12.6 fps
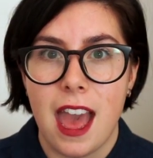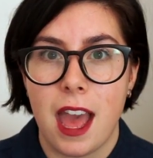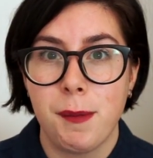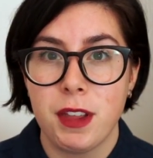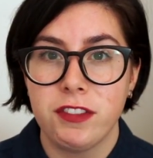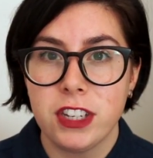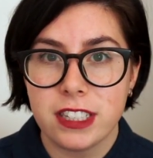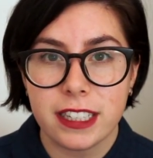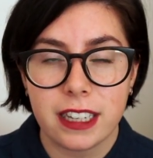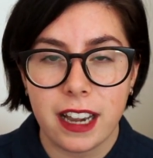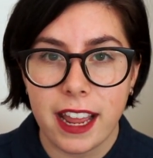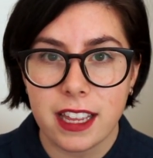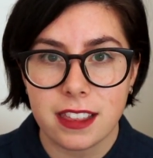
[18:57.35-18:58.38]
If you
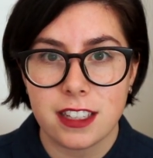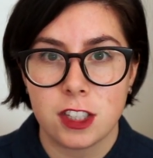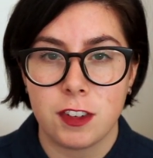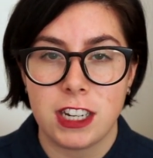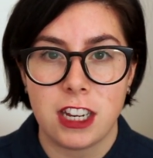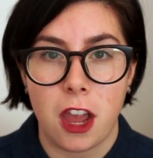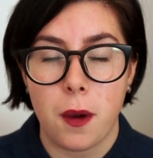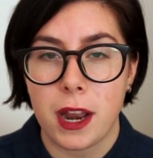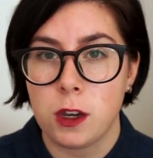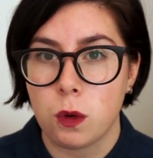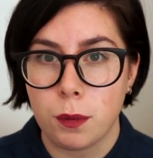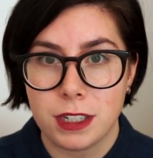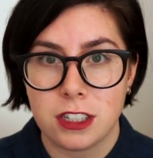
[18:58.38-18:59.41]
did like this video and
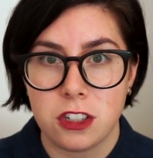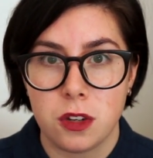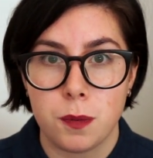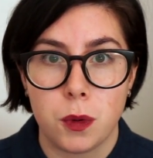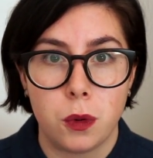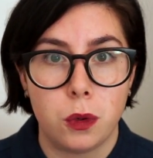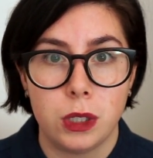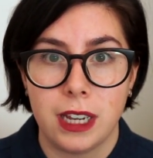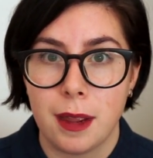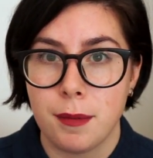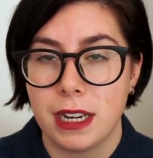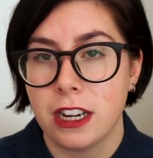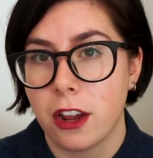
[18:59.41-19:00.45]
you want me to do more,
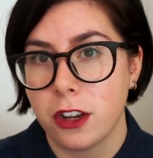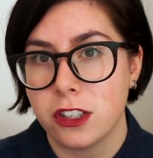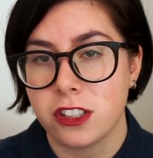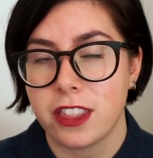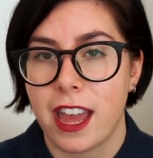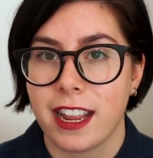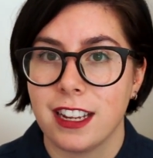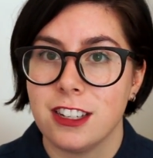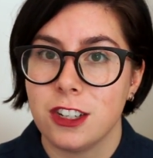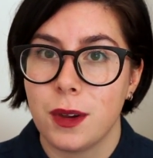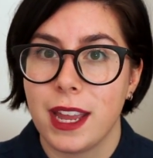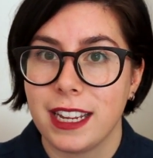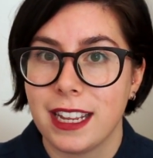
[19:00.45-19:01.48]
let me know so that I can do it